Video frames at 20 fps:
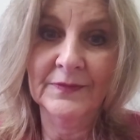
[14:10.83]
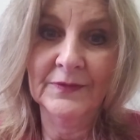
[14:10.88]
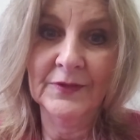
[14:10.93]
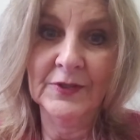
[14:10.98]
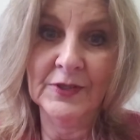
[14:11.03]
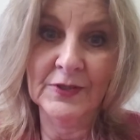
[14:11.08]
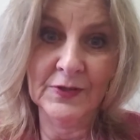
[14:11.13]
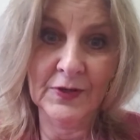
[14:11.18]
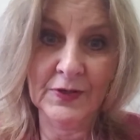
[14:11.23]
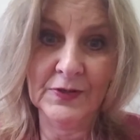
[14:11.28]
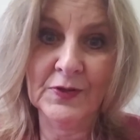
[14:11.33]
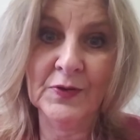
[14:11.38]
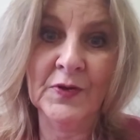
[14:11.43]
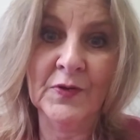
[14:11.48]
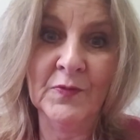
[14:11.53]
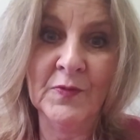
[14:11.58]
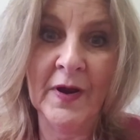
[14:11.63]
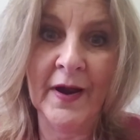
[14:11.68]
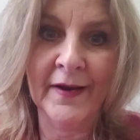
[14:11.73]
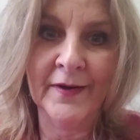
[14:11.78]
She's also
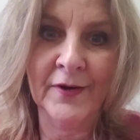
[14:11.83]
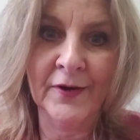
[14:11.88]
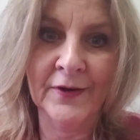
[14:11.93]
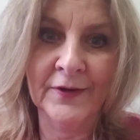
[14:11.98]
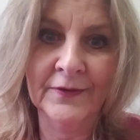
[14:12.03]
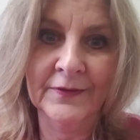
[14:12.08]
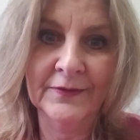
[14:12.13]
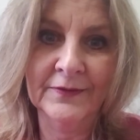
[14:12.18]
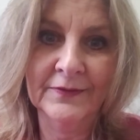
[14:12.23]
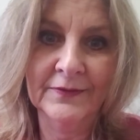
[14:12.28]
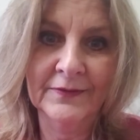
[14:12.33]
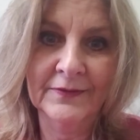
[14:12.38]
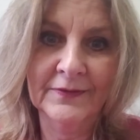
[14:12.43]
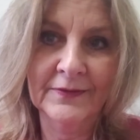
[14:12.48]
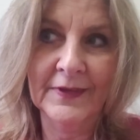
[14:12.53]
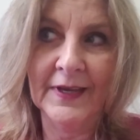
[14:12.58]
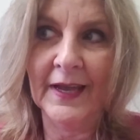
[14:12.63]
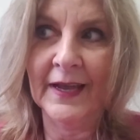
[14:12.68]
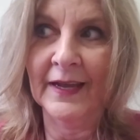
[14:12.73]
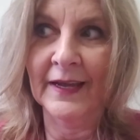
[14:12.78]
a writer,
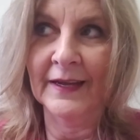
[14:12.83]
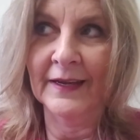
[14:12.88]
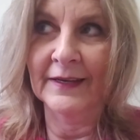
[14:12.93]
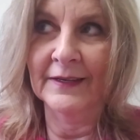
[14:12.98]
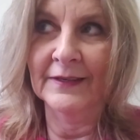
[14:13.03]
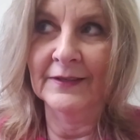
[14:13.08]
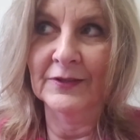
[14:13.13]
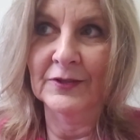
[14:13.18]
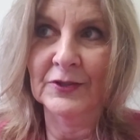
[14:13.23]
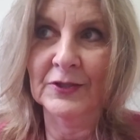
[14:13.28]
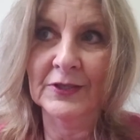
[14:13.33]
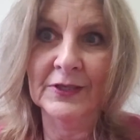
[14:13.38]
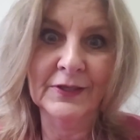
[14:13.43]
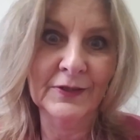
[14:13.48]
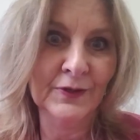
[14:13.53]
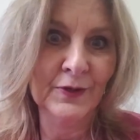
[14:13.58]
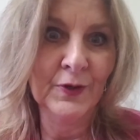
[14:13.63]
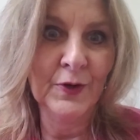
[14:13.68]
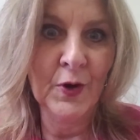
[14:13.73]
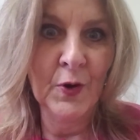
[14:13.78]
and she
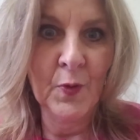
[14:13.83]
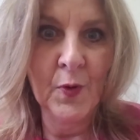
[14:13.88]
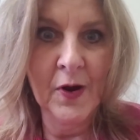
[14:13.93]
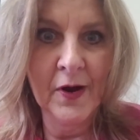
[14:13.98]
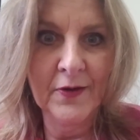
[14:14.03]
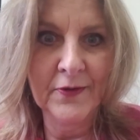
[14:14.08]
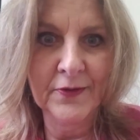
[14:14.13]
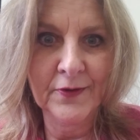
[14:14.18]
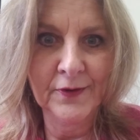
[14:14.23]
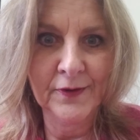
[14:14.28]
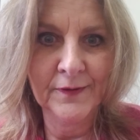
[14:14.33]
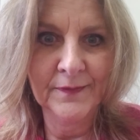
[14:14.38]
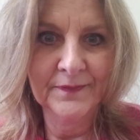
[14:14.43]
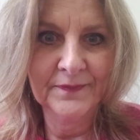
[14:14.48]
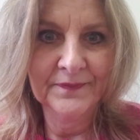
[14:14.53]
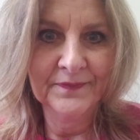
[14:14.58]
is a co-author.